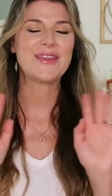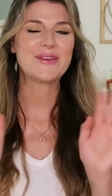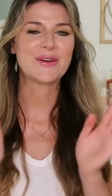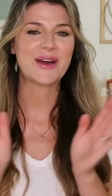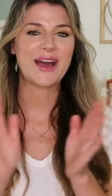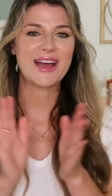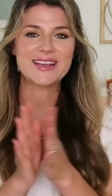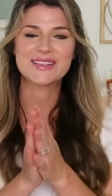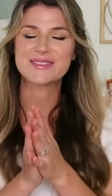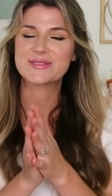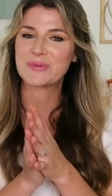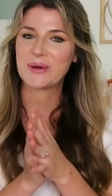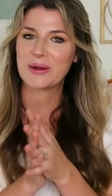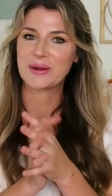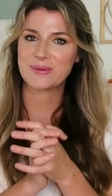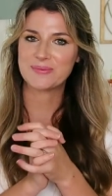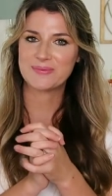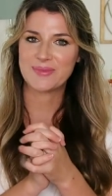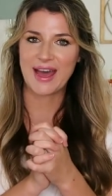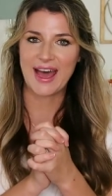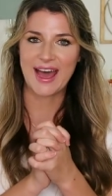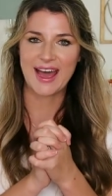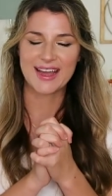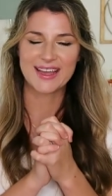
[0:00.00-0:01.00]
Hey you guys,
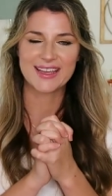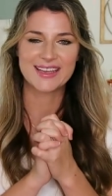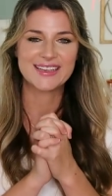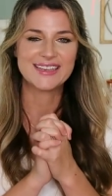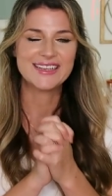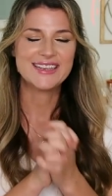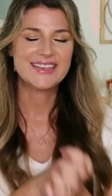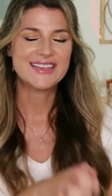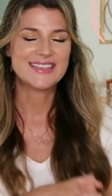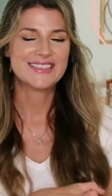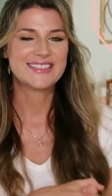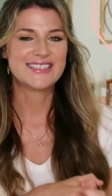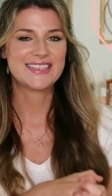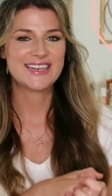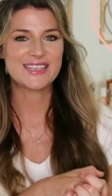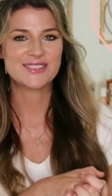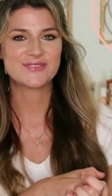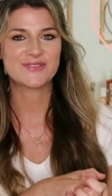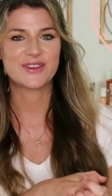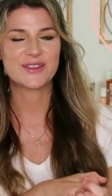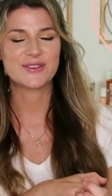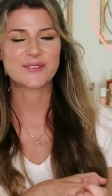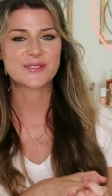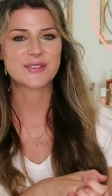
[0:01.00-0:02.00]
welcome back.
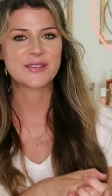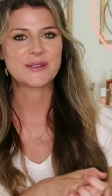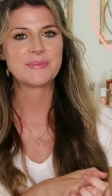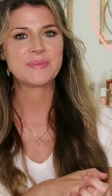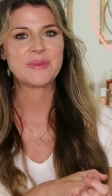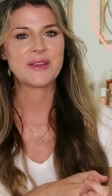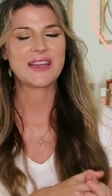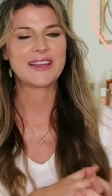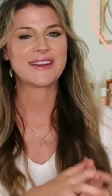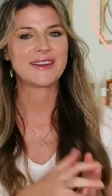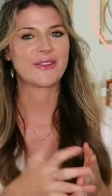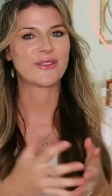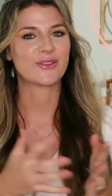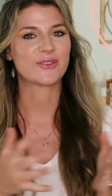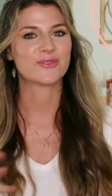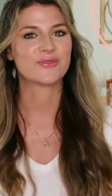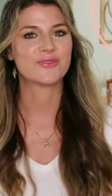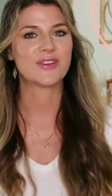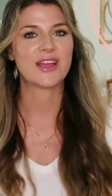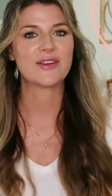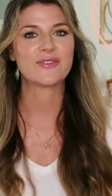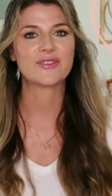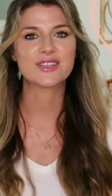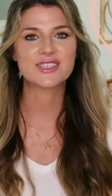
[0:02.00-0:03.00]
Today's video is going to be another
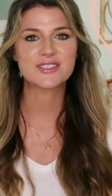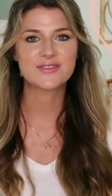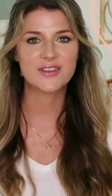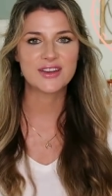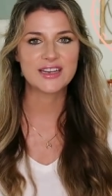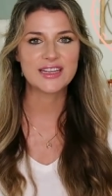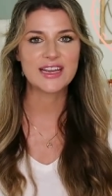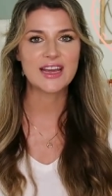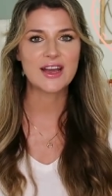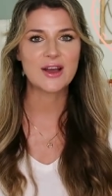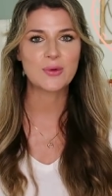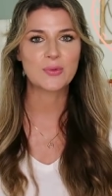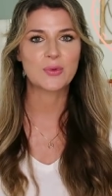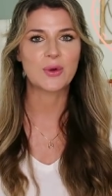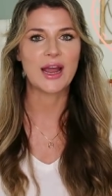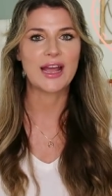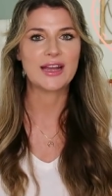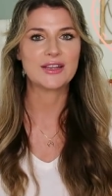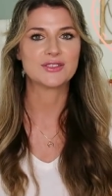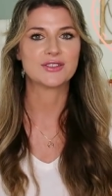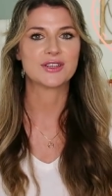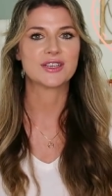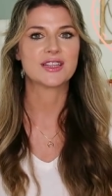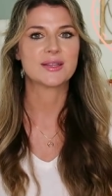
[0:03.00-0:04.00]
favorites video. We're
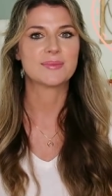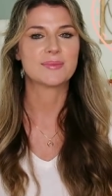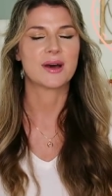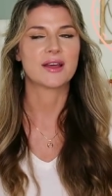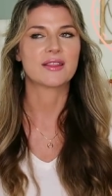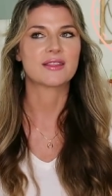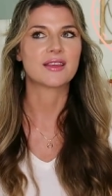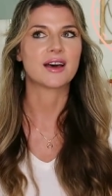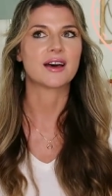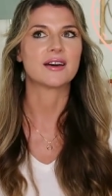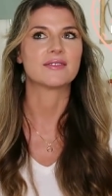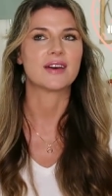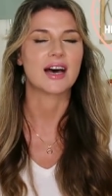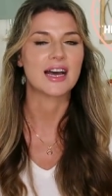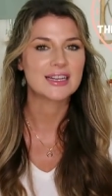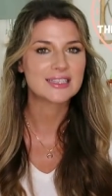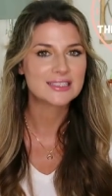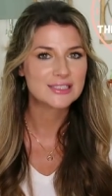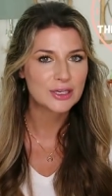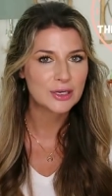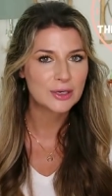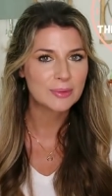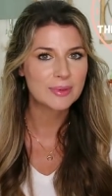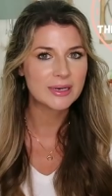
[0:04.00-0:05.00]
entering the month of
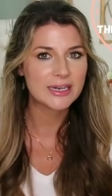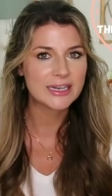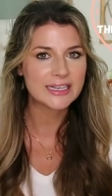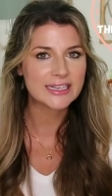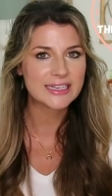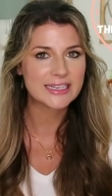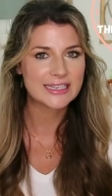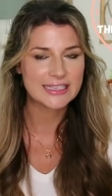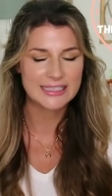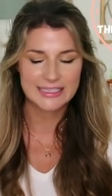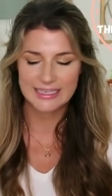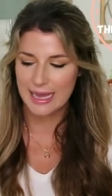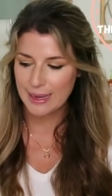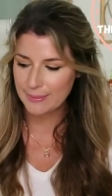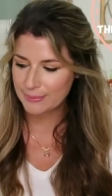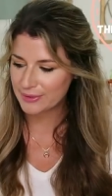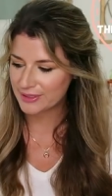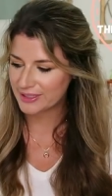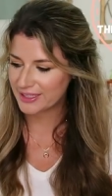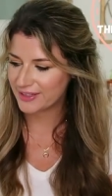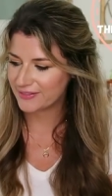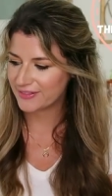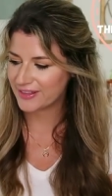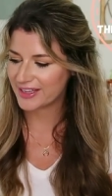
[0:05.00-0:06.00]
October, cannot
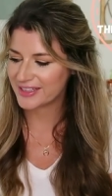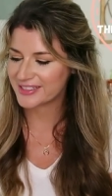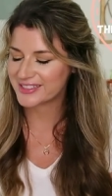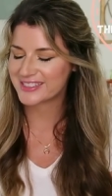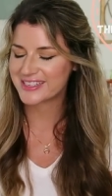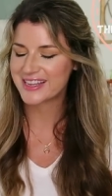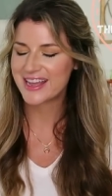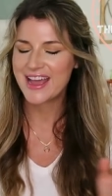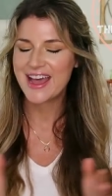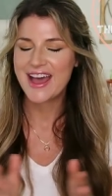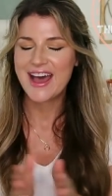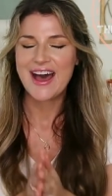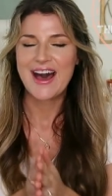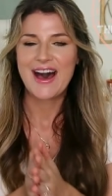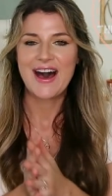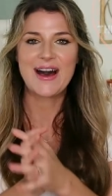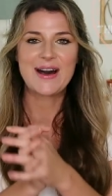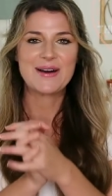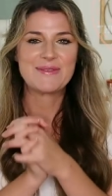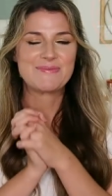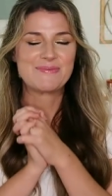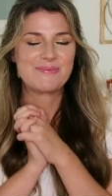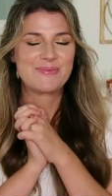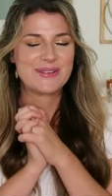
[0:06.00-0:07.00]
believe this.
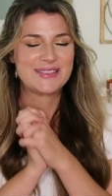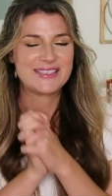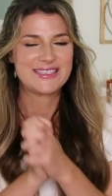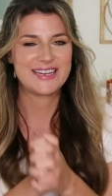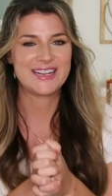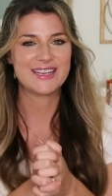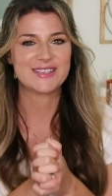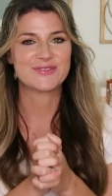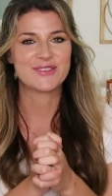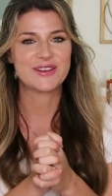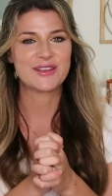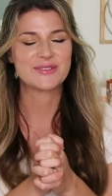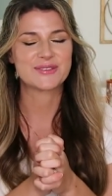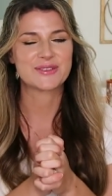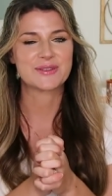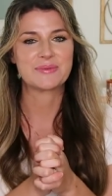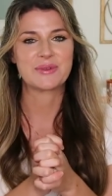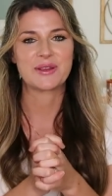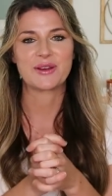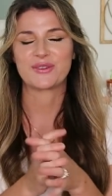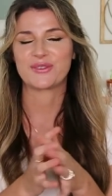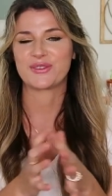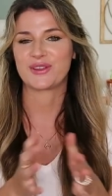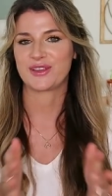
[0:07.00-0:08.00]
Um, but today's video is
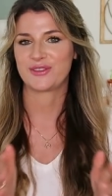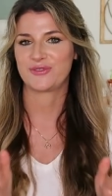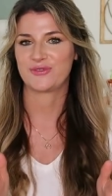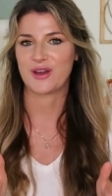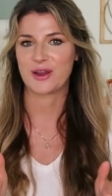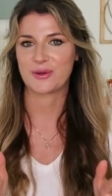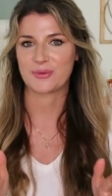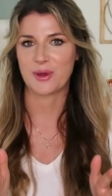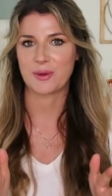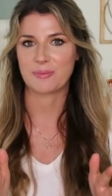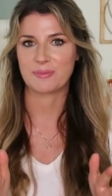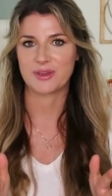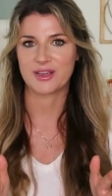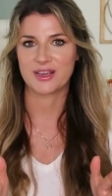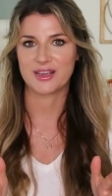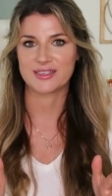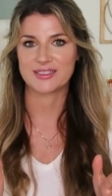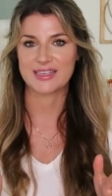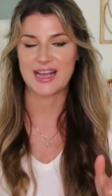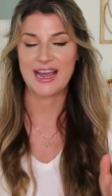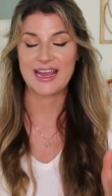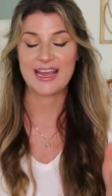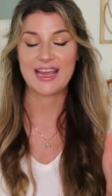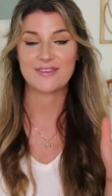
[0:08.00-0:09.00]
going to be a really fun one
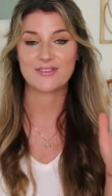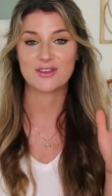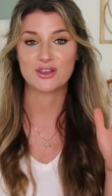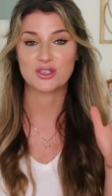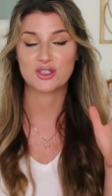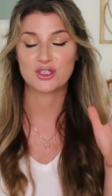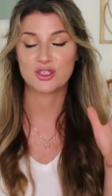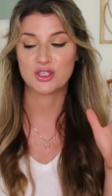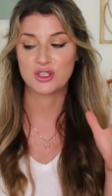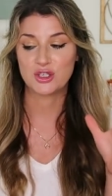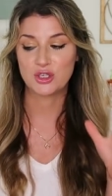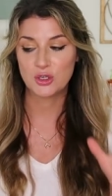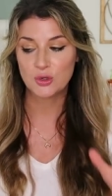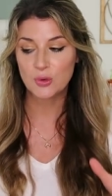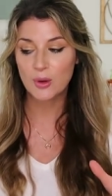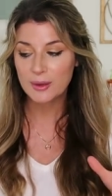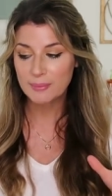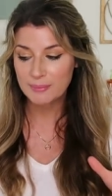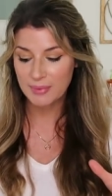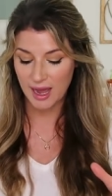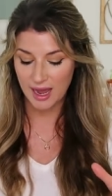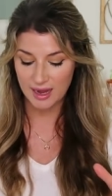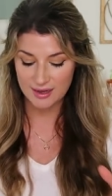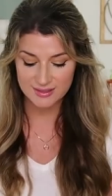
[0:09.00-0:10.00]
because I have two
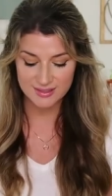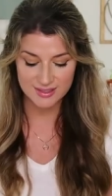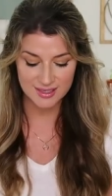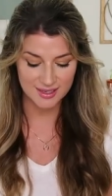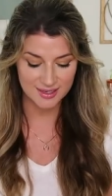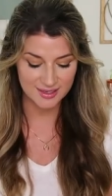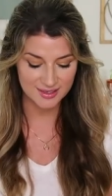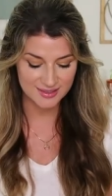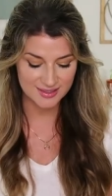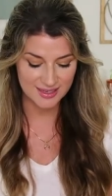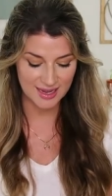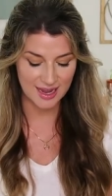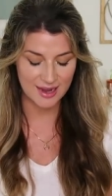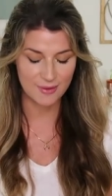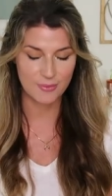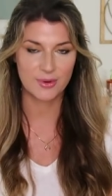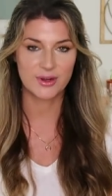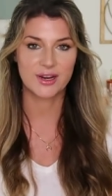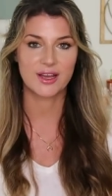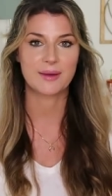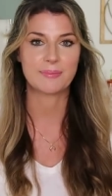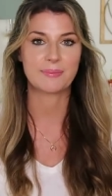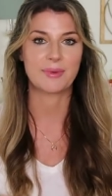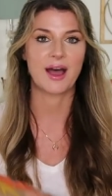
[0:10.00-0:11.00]
unboxings. I
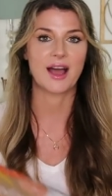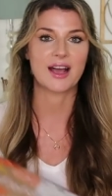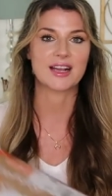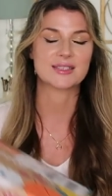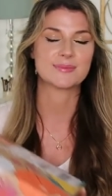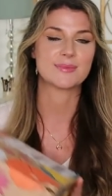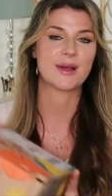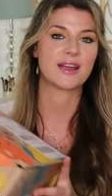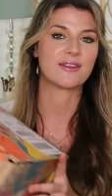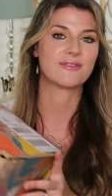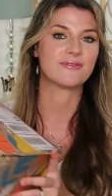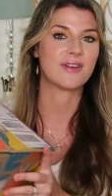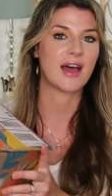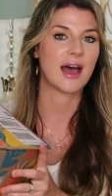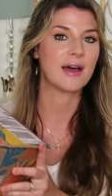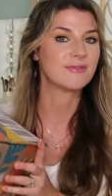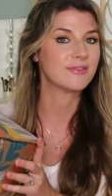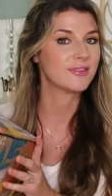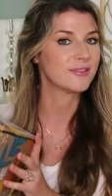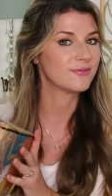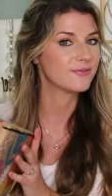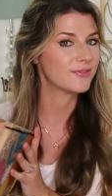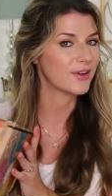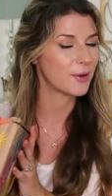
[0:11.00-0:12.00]
want to unbox my
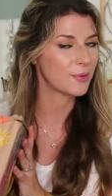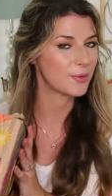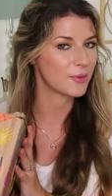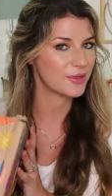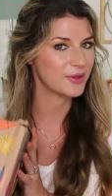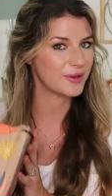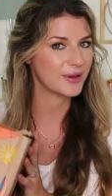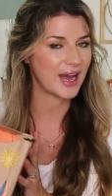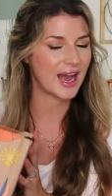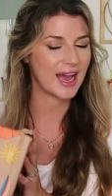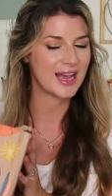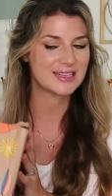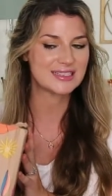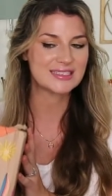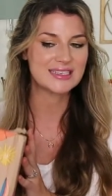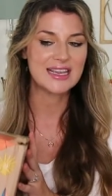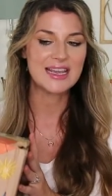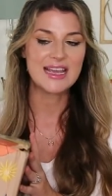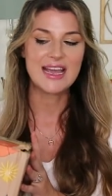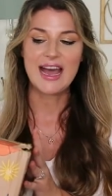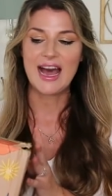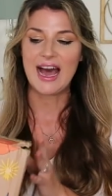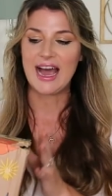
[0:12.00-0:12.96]
FabFitFun with you guys.